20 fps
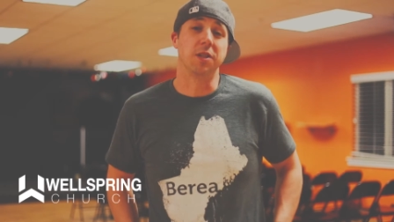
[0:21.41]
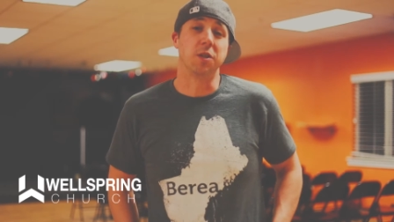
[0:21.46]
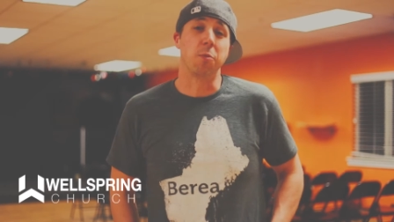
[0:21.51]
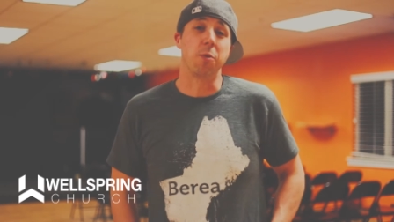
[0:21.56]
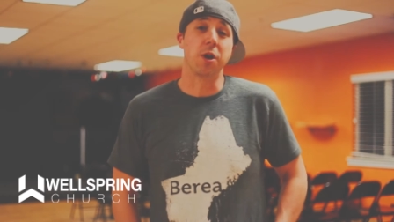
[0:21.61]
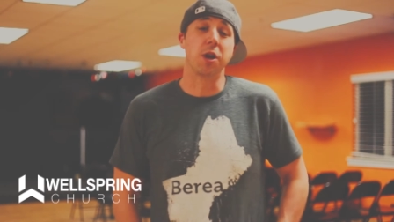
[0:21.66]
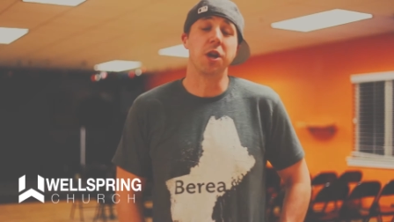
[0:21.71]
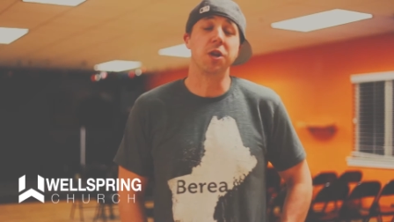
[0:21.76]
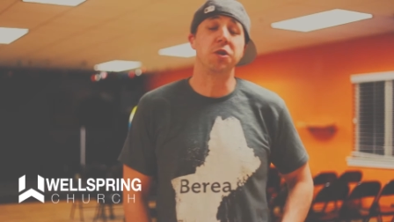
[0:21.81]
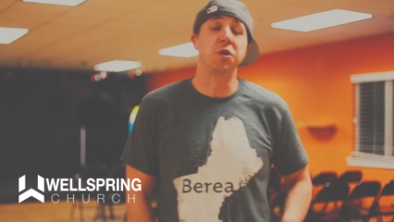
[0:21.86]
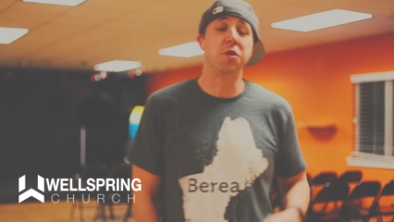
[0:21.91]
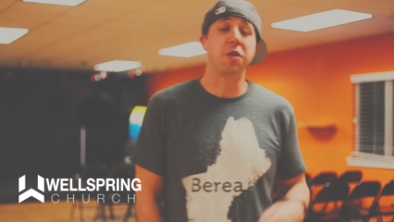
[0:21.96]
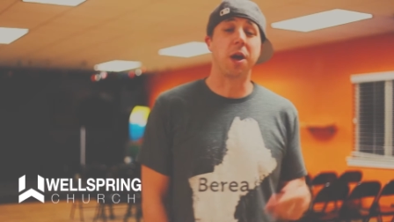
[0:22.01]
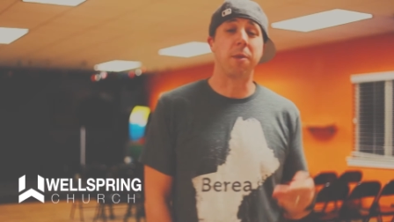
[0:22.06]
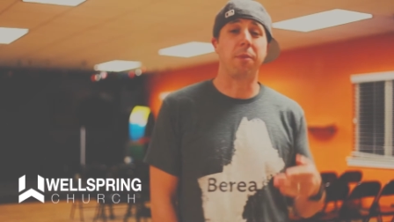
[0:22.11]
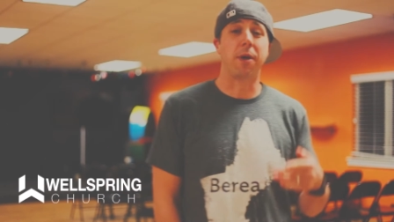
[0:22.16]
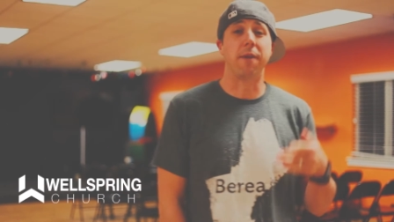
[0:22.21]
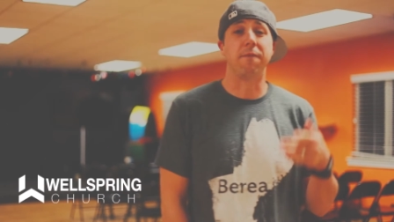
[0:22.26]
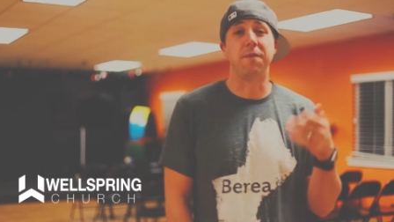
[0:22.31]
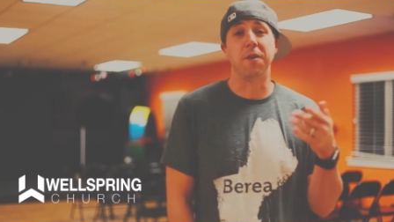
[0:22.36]
And so we're going to do
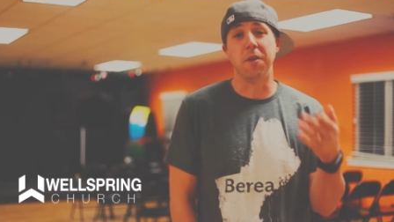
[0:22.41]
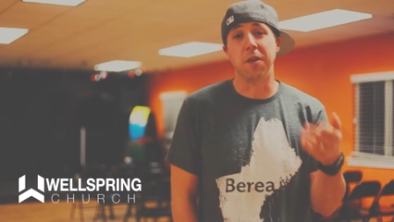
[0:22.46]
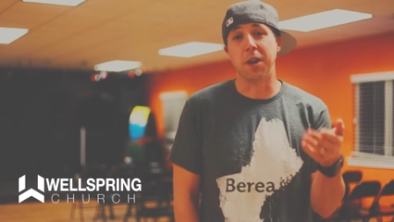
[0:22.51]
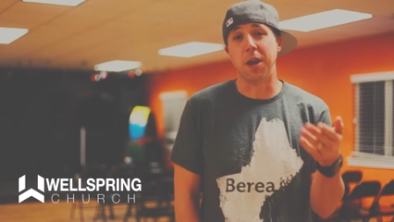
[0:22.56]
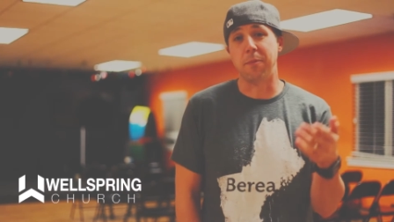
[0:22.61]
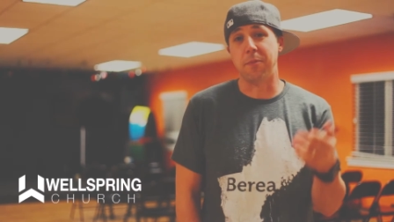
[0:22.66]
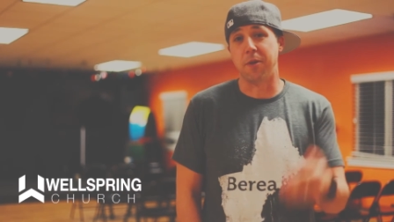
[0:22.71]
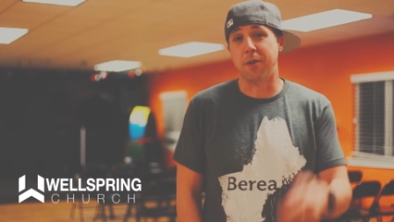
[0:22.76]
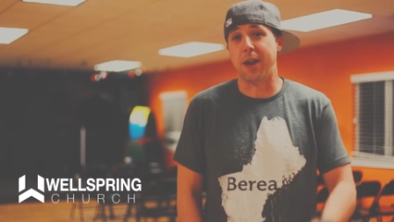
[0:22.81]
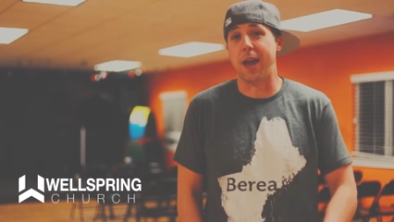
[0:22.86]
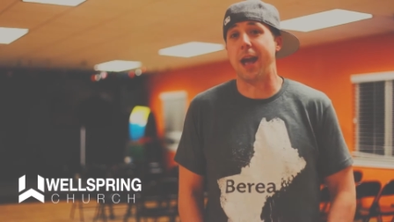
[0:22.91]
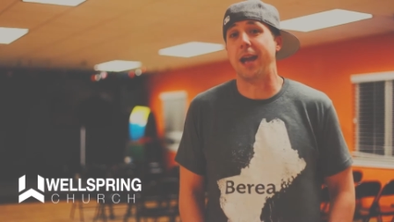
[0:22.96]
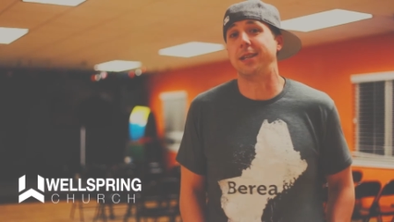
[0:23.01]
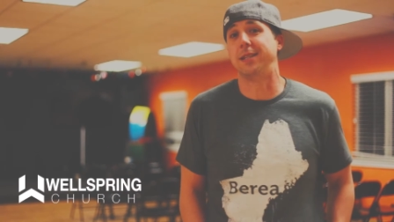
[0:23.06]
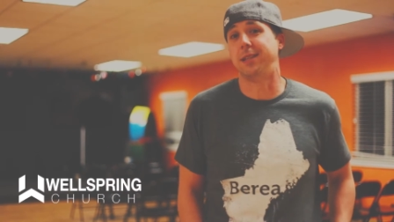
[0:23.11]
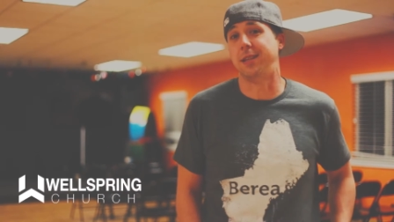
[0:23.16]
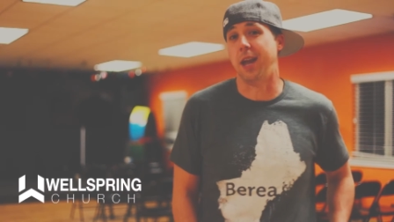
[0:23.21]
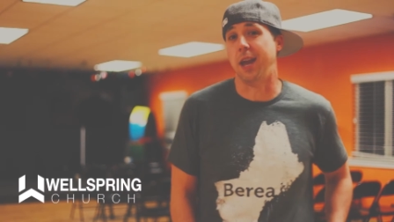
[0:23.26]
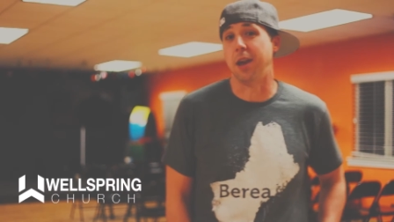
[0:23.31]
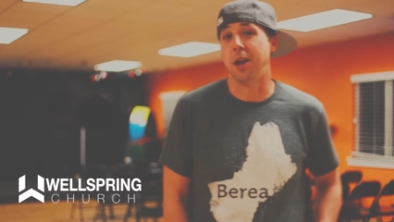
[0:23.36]
that by filling up your
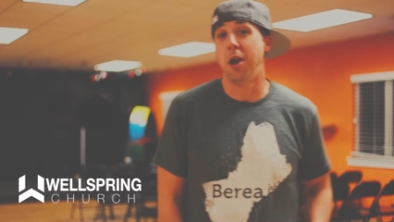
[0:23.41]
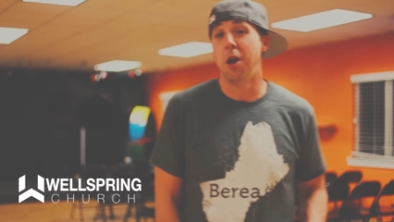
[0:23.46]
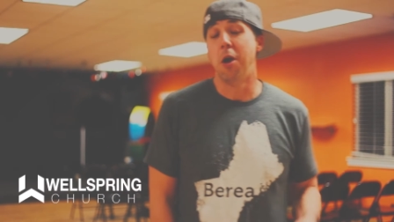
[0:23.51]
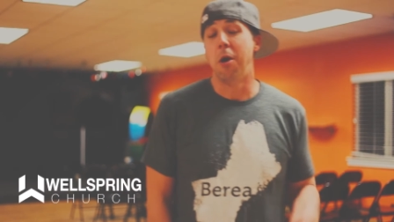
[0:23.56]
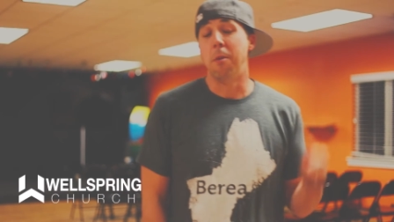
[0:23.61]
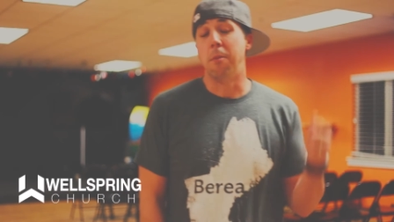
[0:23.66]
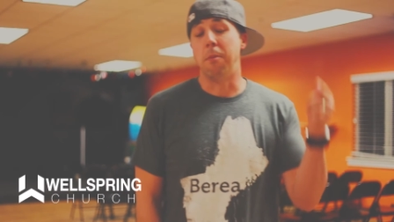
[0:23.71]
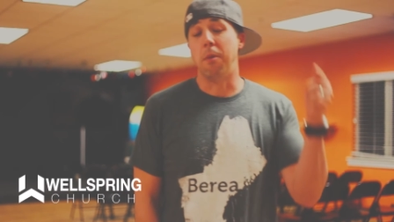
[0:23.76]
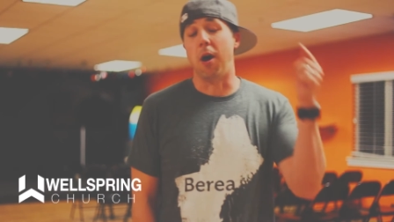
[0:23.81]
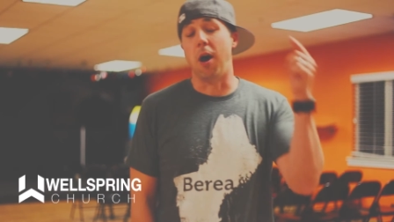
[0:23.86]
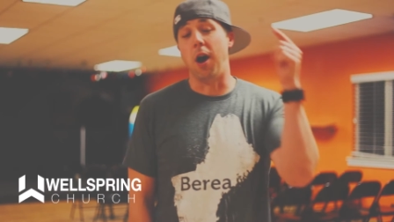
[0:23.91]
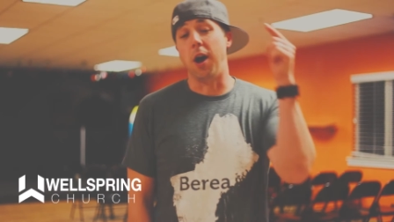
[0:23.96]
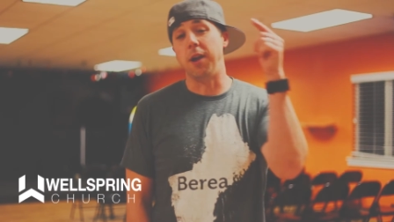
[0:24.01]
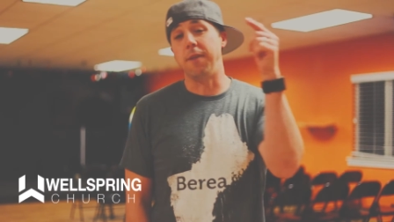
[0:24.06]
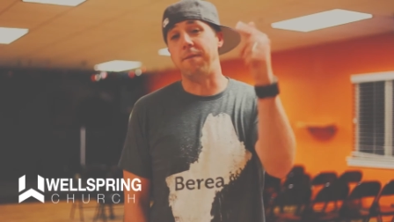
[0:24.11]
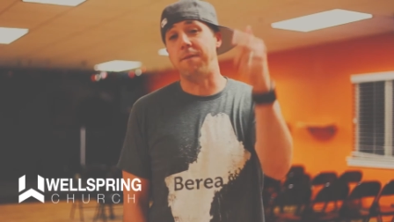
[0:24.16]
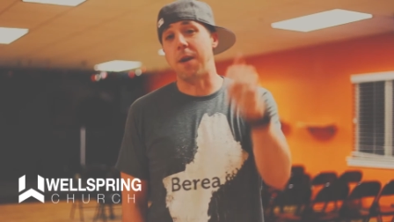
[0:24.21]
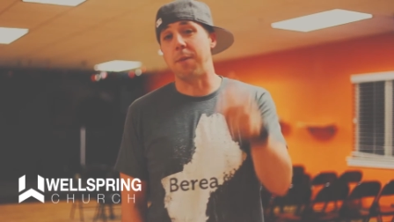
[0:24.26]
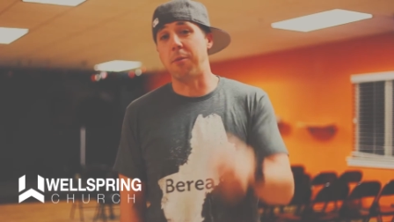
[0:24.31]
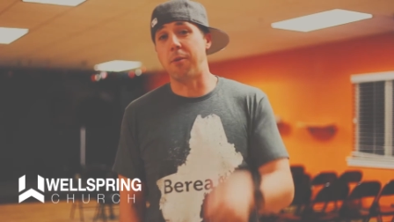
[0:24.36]
gas tank.
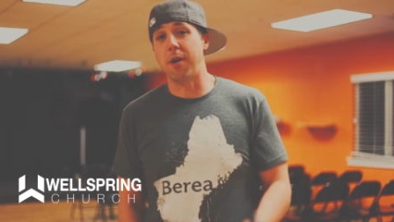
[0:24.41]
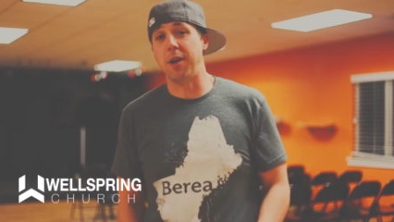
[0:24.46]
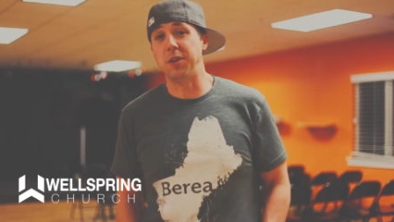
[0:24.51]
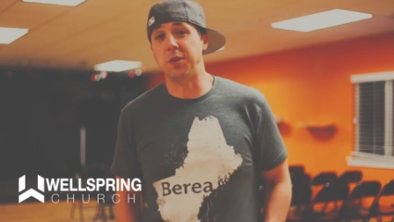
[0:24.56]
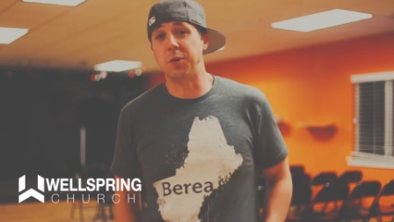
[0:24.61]
On February